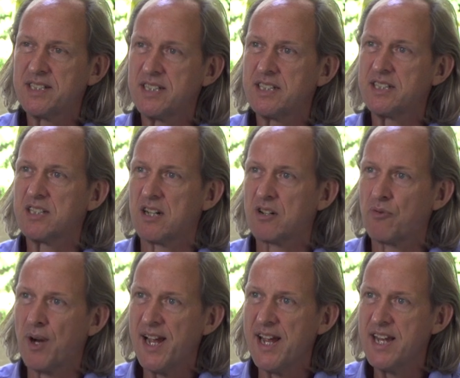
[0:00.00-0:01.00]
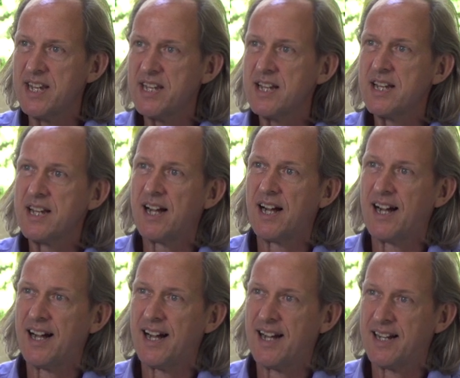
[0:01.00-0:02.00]
cities are grey,
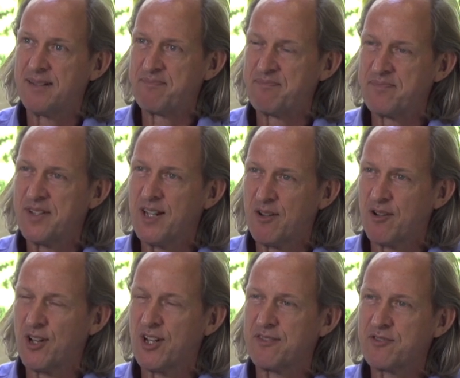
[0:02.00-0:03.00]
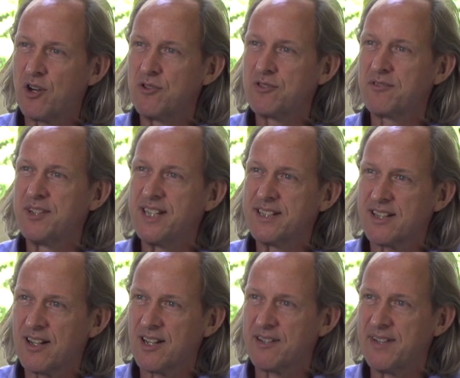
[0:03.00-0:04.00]
a lot of concrete, a
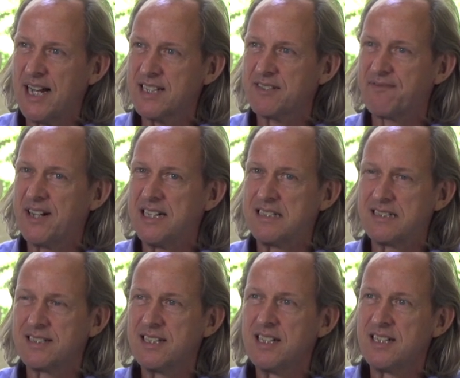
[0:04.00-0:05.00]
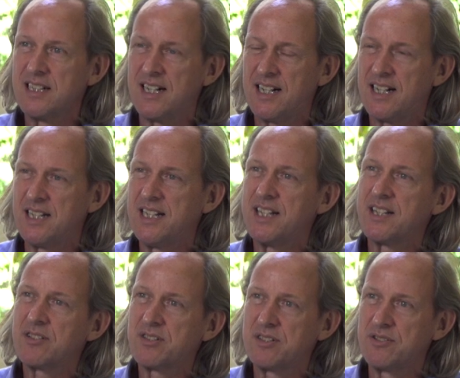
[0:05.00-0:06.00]
lot of asphalt,
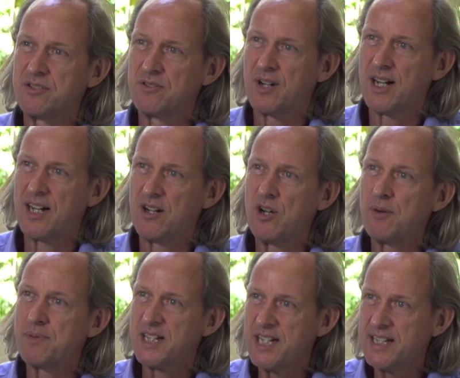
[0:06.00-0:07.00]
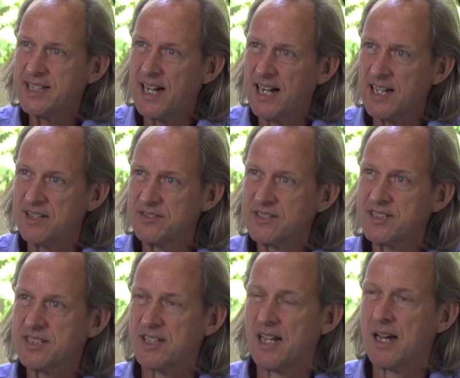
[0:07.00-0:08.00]
leading to urban heat
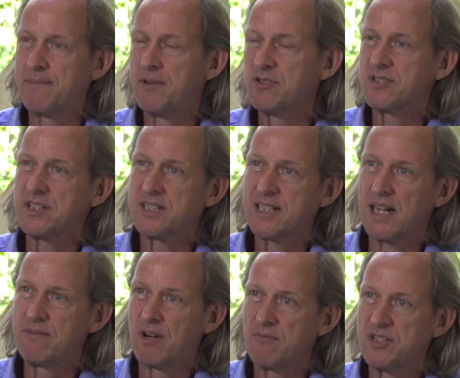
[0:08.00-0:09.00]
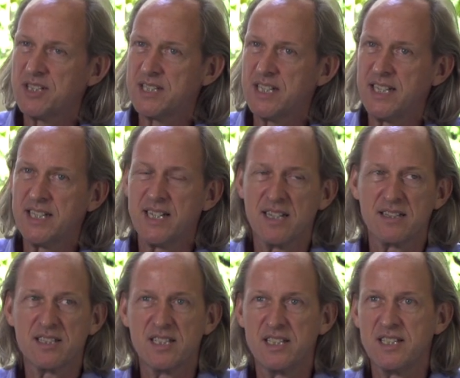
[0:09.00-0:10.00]
islands. Most of the time what we see that
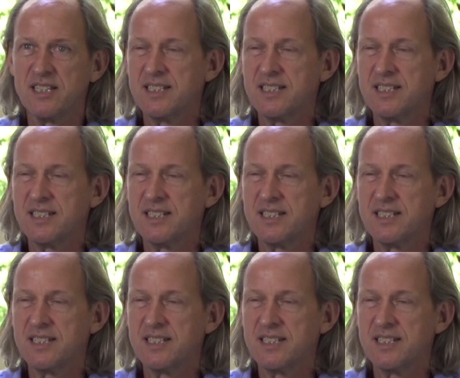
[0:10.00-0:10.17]
city